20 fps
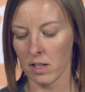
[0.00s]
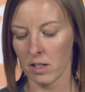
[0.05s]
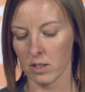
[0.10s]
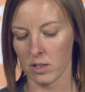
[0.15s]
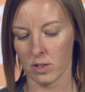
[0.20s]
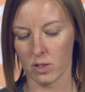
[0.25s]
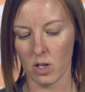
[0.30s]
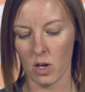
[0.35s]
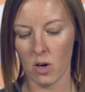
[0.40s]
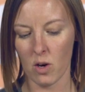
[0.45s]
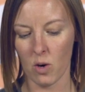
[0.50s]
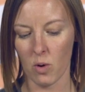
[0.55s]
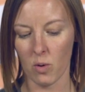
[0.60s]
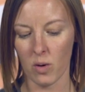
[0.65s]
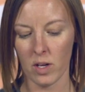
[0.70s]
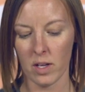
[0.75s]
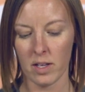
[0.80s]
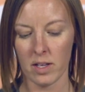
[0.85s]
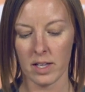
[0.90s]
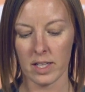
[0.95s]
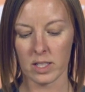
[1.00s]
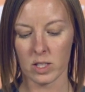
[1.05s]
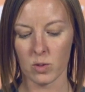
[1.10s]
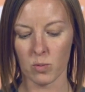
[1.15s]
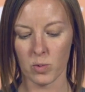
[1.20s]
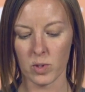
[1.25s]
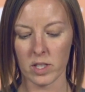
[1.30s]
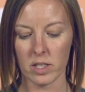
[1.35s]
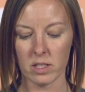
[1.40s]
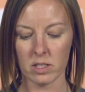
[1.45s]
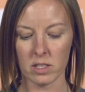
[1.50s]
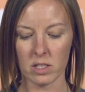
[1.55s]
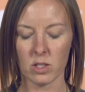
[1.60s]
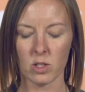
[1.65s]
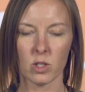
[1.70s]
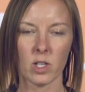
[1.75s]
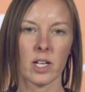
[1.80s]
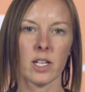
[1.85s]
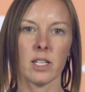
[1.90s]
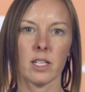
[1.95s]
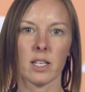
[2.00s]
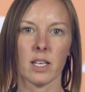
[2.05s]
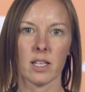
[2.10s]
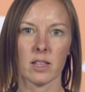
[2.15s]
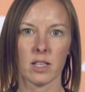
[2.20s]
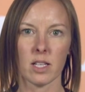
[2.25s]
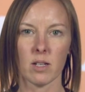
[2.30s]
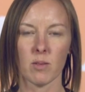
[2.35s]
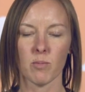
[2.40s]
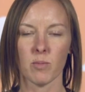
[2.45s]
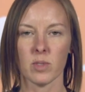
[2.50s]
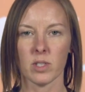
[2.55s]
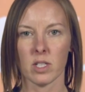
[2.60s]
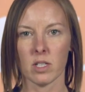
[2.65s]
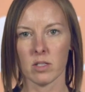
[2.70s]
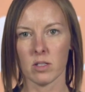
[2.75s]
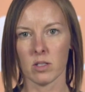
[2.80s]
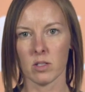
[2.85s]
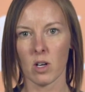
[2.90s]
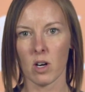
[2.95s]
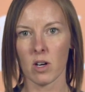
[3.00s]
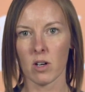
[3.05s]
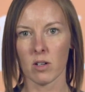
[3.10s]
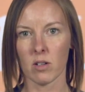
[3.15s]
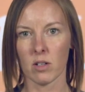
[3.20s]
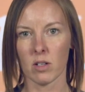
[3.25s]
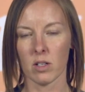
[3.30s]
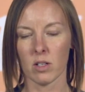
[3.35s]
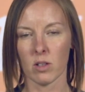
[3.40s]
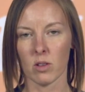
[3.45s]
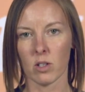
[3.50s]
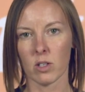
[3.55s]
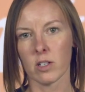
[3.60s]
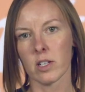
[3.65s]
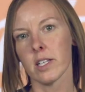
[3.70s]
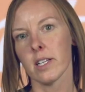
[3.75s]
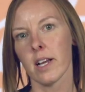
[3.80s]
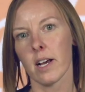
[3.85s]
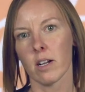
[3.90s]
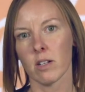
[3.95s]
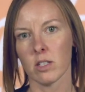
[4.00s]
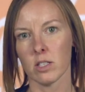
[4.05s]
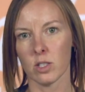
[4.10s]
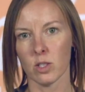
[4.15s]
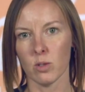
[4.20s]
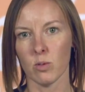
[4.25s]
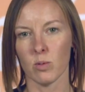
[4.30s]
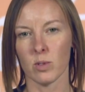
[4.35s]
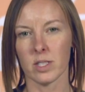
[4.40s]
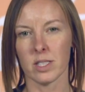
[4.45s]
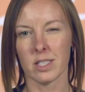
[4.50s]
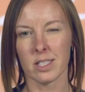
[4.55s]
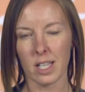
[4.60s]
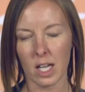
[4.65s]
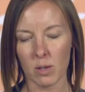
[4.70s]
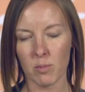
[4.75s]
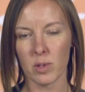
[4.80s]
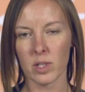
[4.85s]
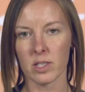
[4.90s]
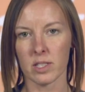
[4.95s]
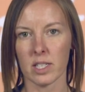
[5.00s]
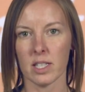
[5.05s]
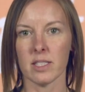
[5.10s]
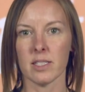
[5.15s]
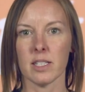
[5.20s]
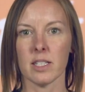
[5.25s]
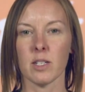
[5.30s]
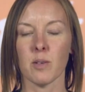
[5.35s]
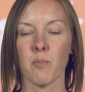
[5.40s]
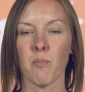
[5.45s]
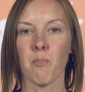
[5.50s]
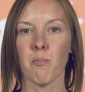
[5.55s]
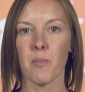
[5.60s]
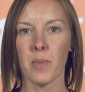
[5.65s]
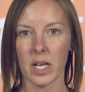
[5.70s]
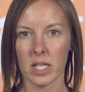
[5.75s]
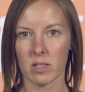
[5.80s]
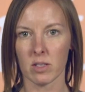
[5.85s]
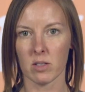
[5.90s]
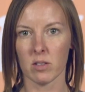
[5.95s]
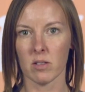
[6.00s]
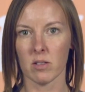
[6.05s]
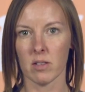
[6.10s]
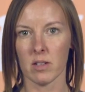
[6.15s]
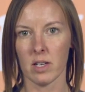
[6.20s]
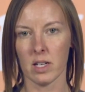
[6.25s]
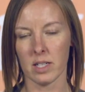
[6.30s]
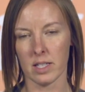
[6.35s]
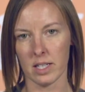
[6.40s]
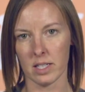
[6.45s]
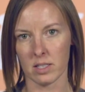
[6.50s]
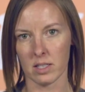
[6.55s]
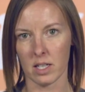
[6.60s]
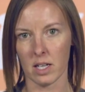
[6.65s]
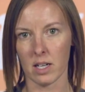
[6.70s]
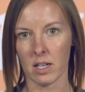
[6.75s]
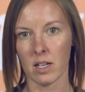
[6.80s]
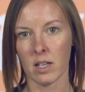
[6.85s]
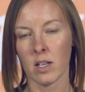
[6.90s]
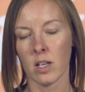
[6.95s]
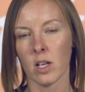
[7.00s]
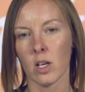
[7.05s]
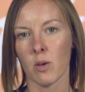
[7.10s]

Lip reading: so it's really just trying to get them to start learning how to do double-digit mental addition.